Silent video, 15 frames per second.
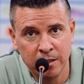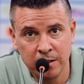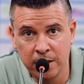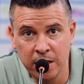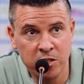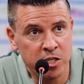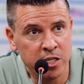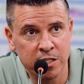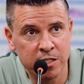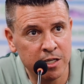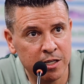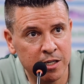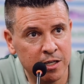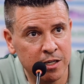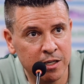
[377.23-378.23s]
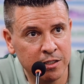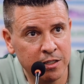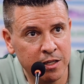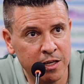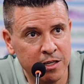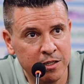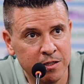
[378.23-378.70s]
They change the
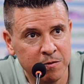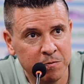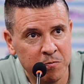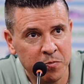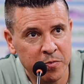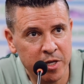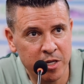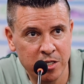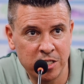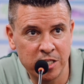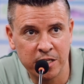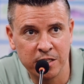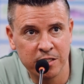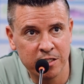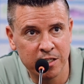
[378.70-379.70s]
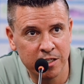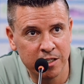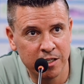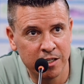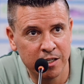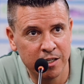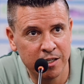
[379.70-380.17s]
date, they change
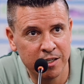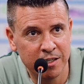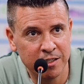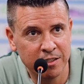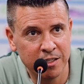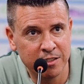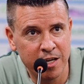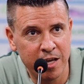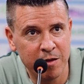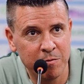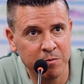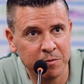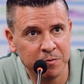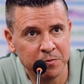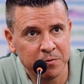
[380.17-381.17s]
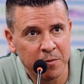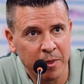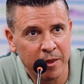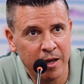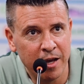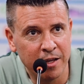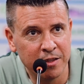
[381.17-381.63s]
the time,
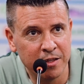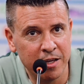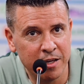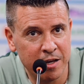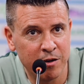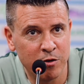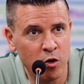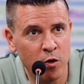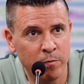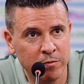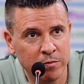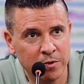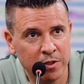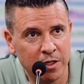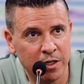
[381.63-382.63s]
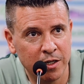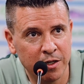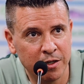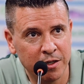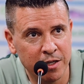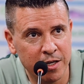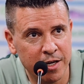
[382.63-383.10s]
and they can come
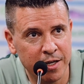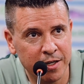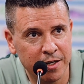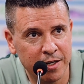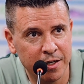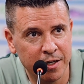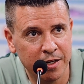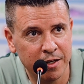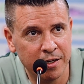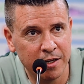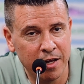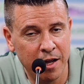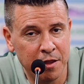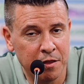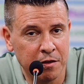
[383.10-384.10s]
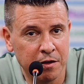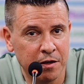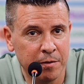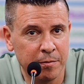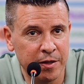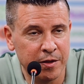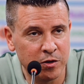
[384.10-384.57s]
here I think
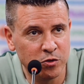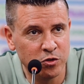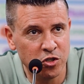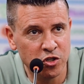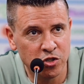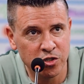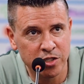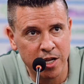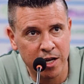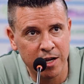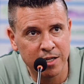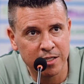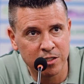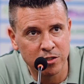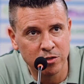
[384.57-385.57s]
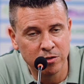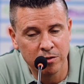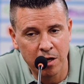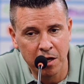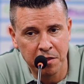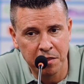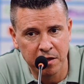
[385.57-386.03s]
in a better condition than us. So
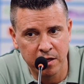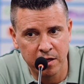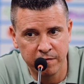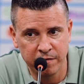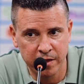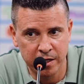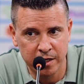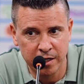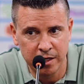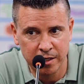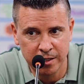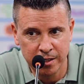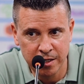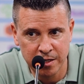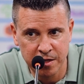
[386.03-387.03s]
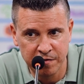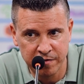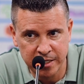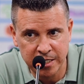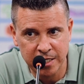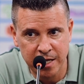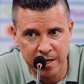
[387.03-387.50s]
I think if in the
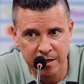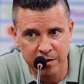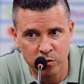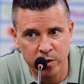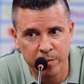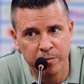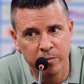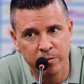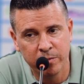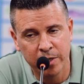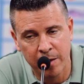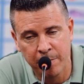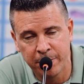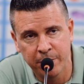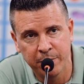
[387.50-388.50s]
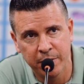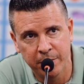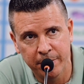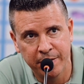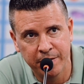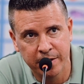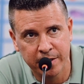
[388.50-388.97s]
first leg we can prepare
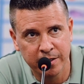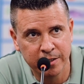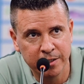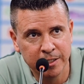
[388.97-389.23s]
better